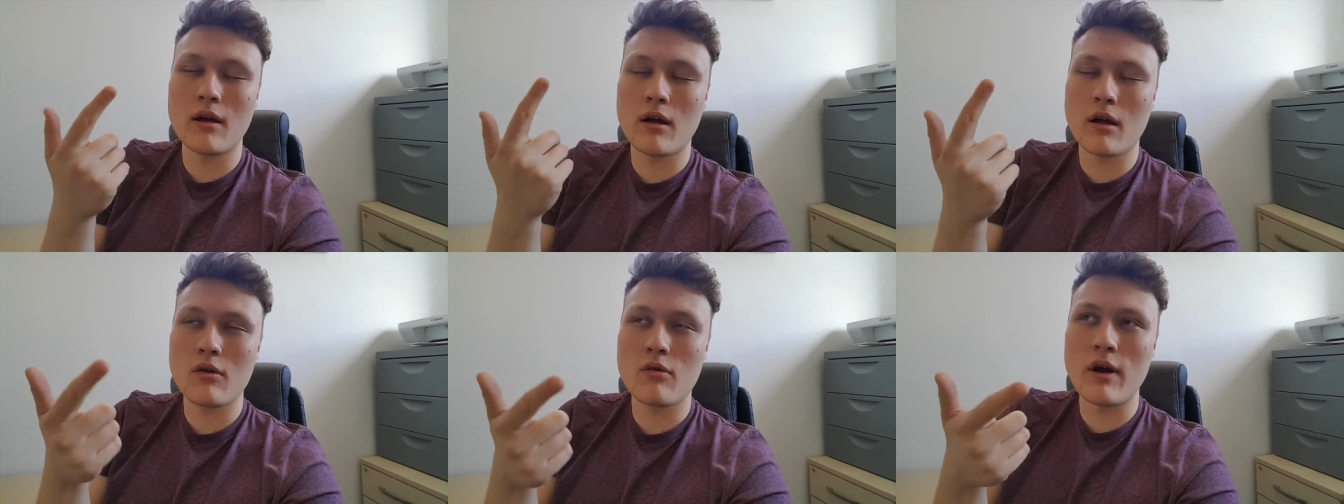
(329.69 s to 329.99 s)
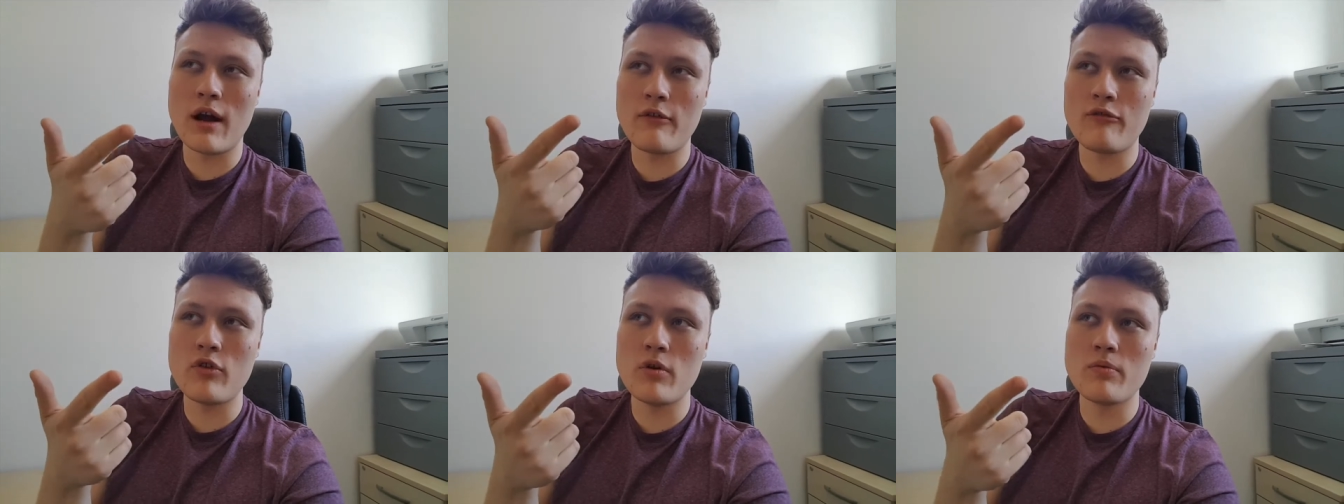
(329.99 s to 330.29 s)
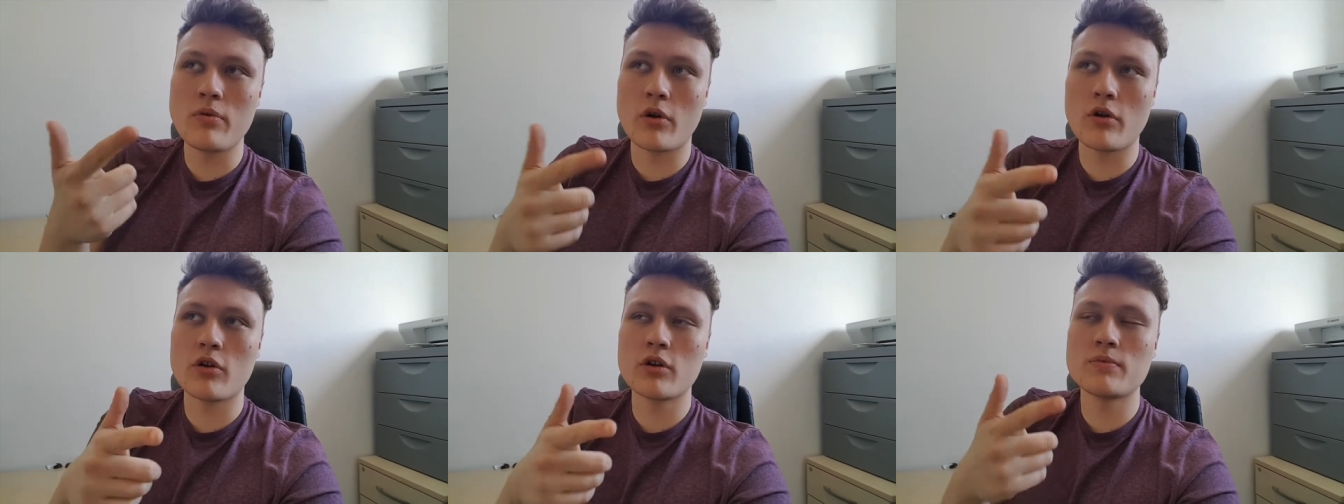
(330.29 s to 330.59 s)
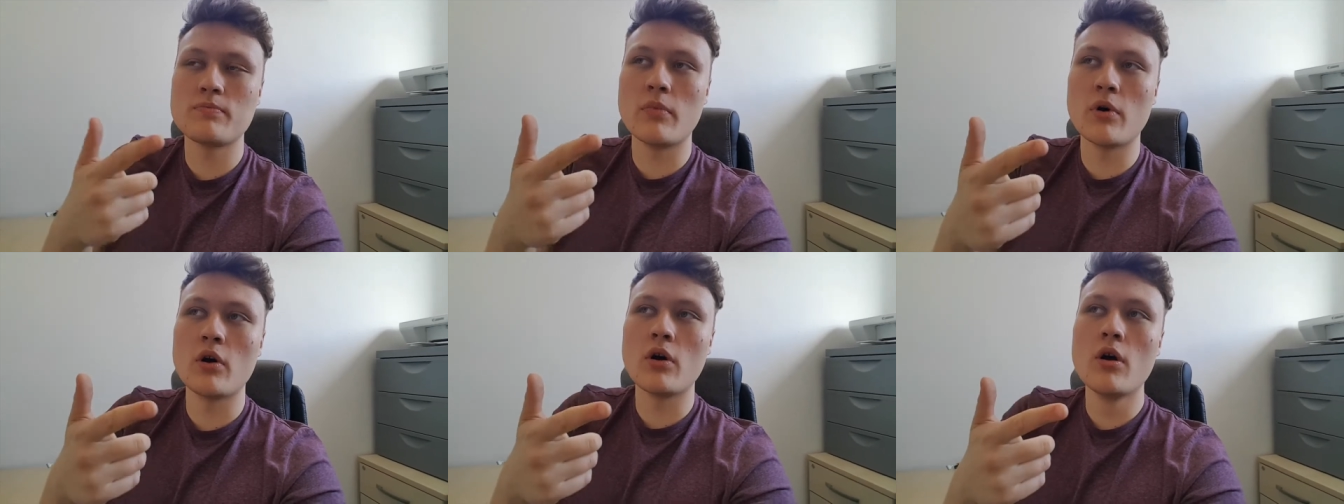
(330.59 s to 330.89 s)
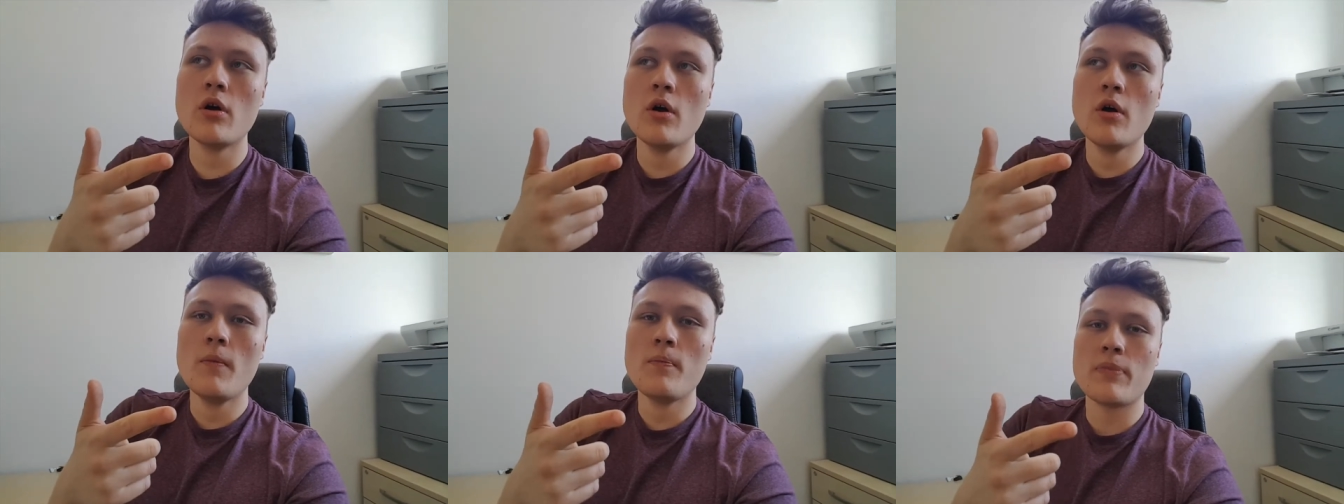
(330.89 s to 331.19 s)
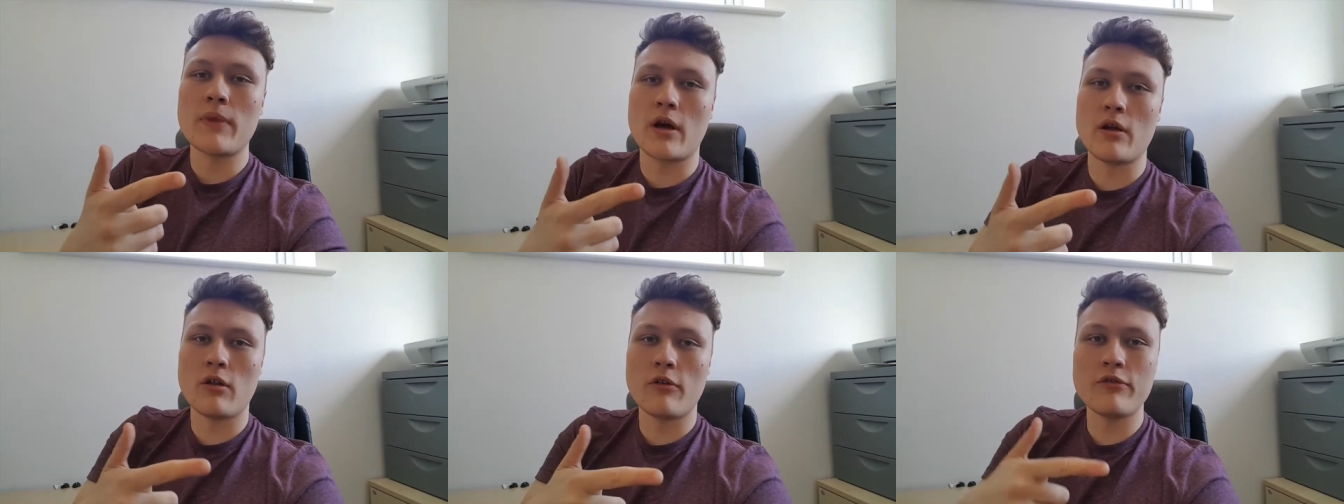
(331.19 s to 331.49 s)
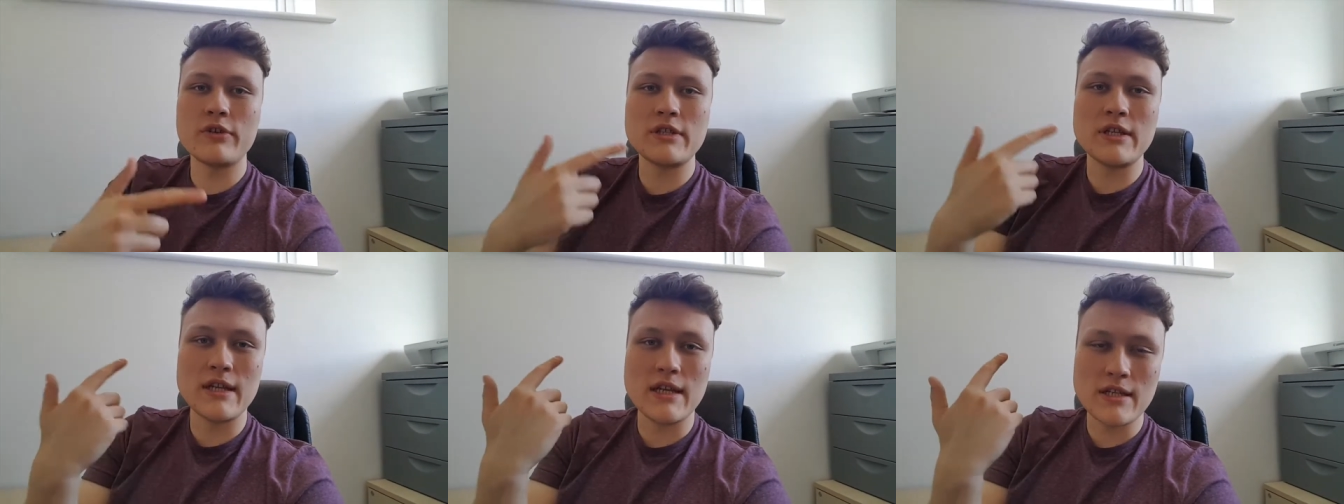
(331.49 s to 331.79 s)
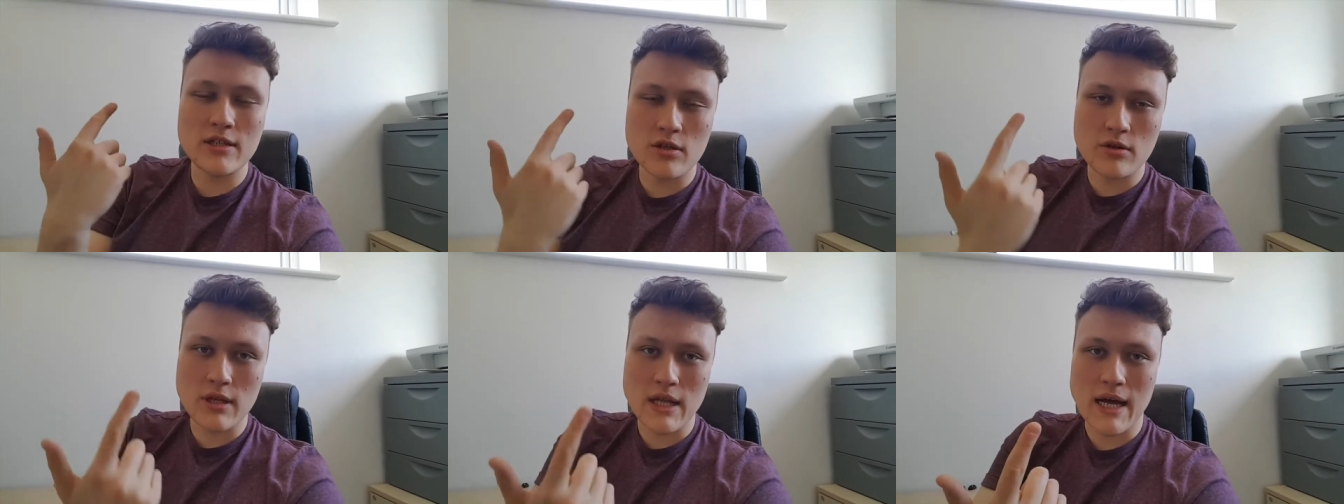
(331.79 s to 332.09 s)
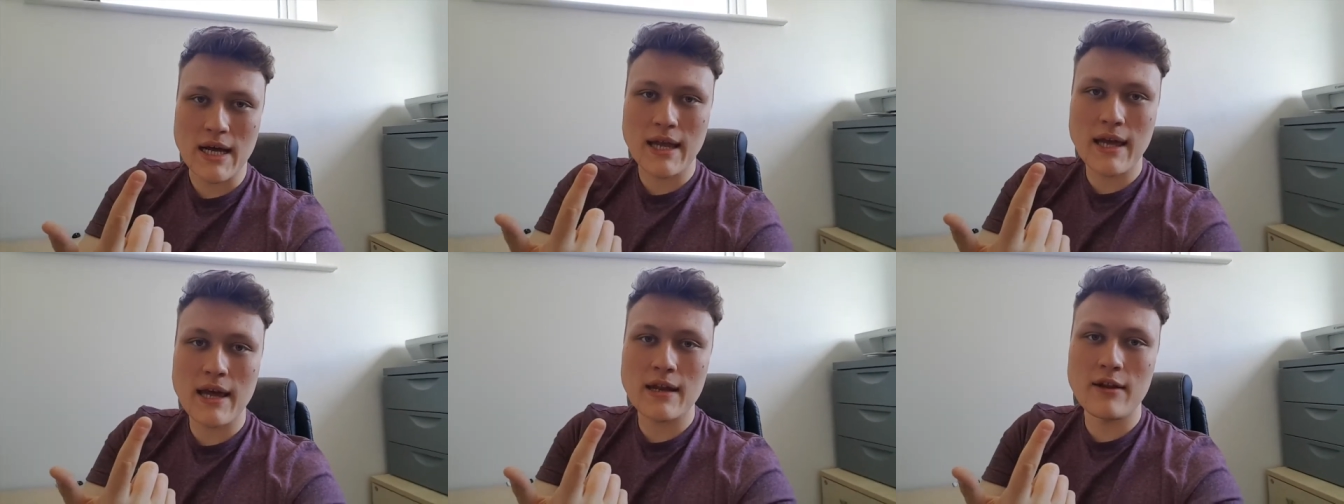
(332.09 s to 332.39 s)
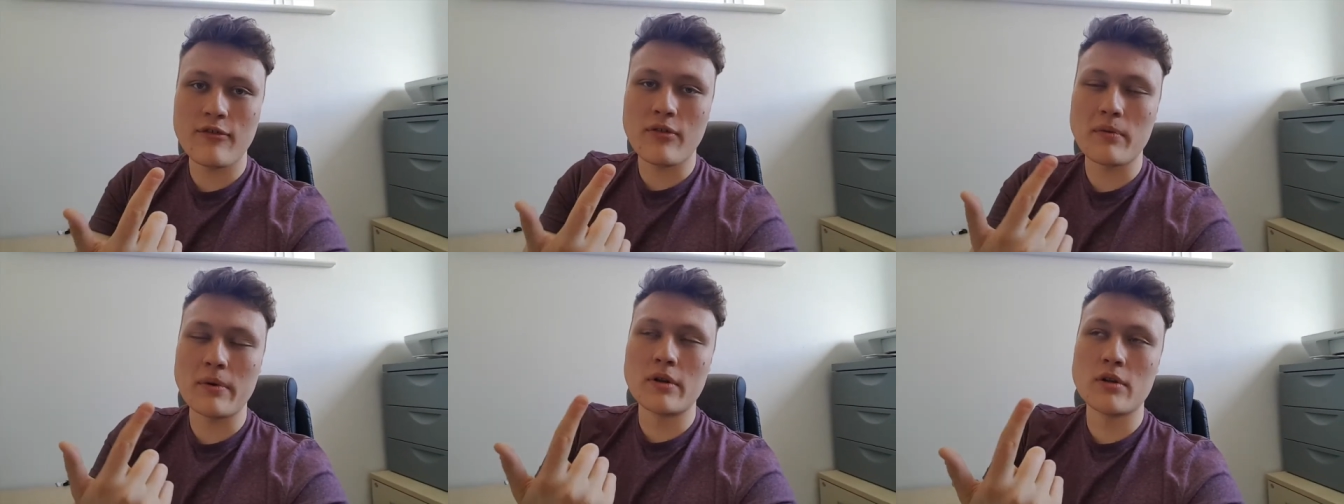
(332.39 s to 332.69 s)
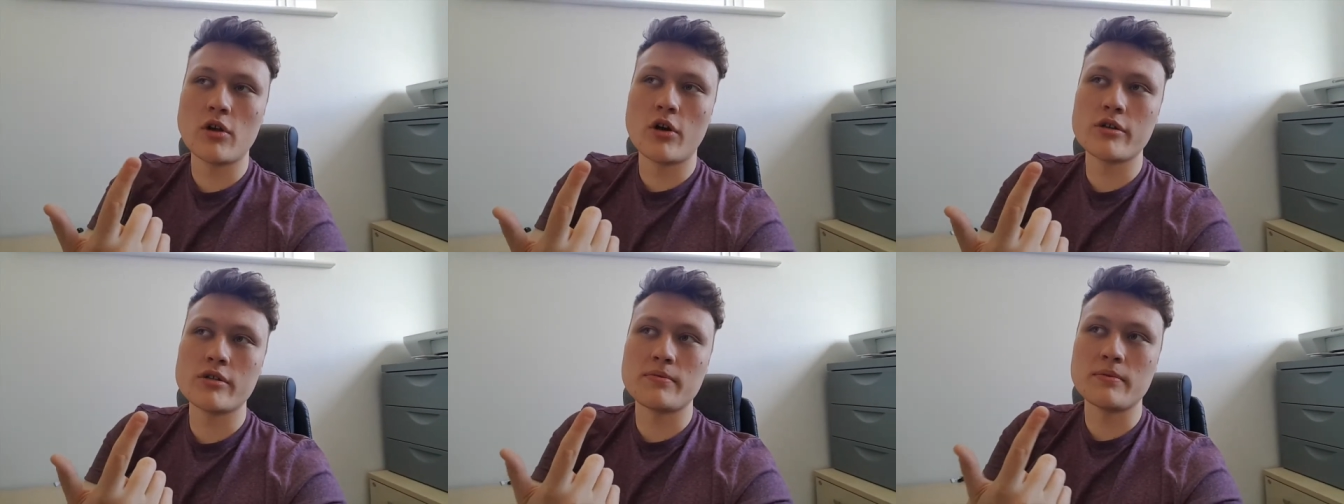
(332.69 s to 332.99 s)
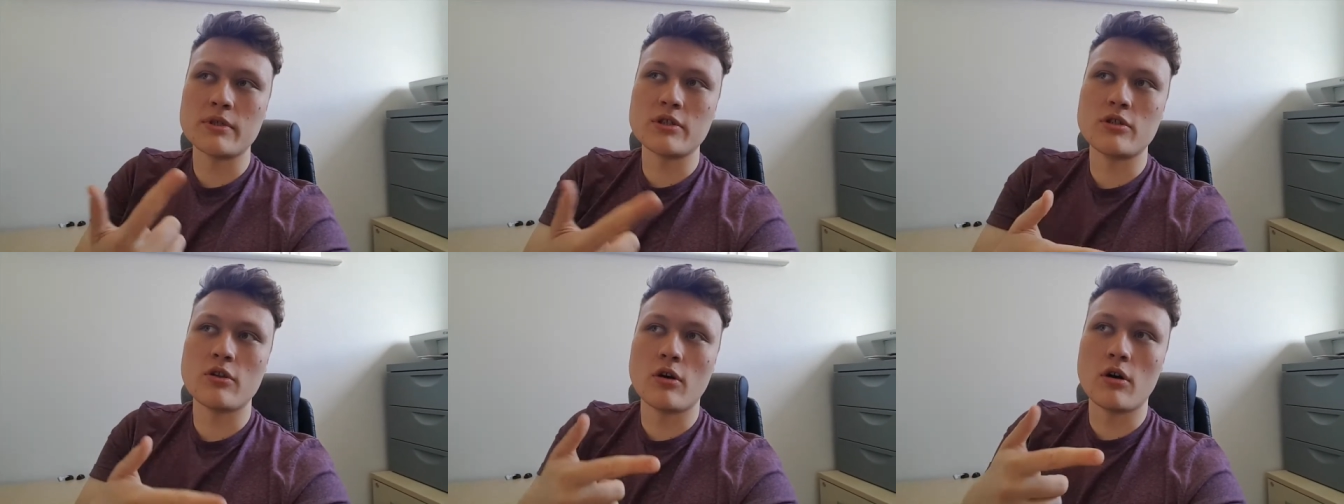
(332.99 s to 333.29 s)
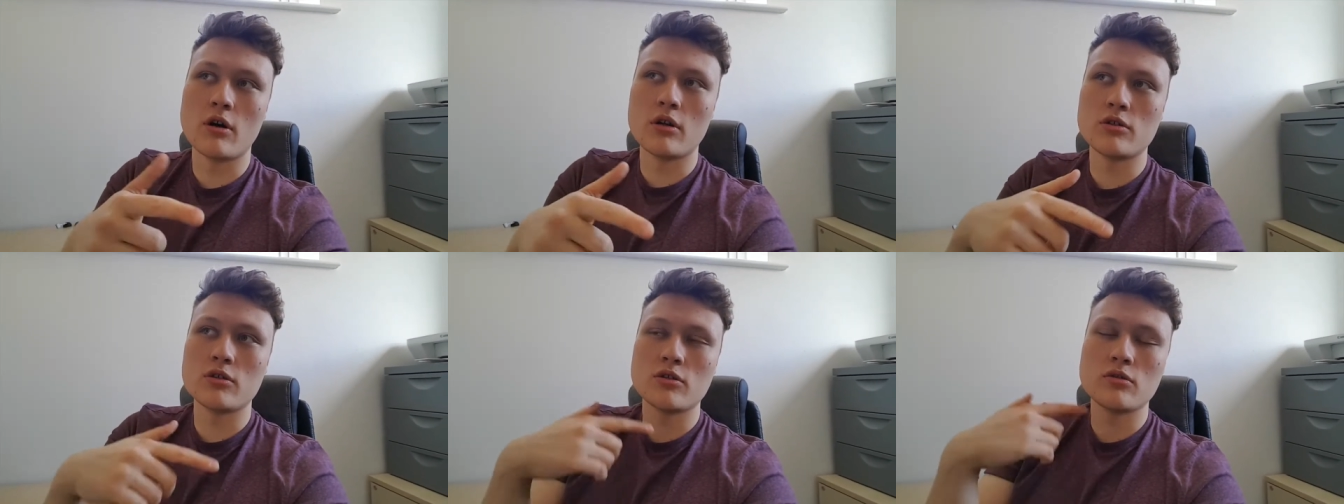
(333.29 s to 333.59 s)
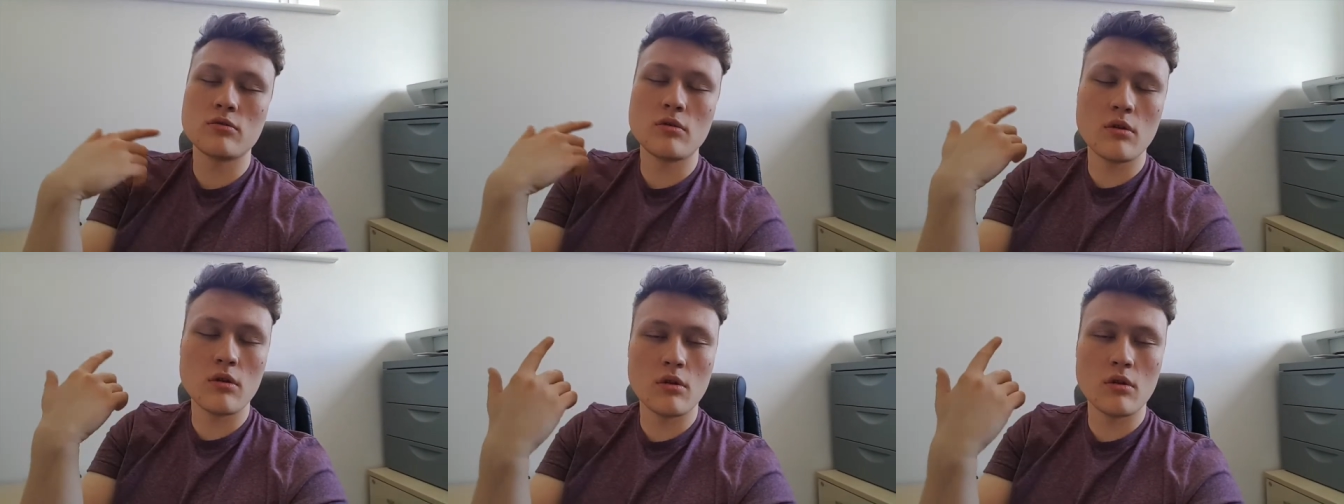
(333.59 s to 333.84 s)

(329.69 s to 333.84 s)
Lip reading: quite a few products, but I'll obviously need to do that again if I'm going to launch my store, just